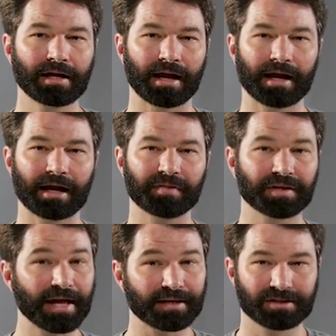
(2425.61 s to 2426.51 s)
and the
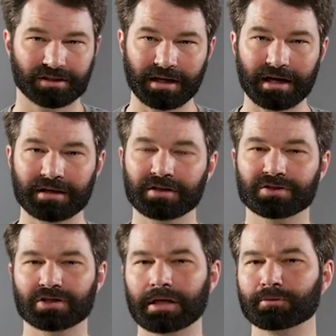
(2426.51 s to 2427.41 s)
next scene
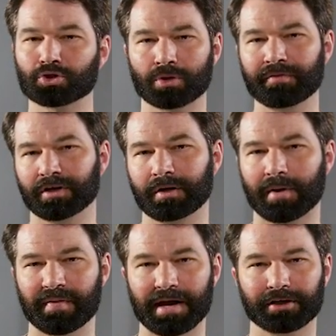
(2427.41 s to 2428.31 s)
seems driven
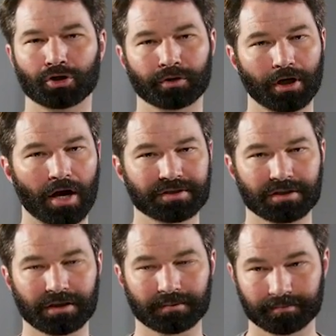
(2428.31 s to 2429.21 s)
by that curiosity.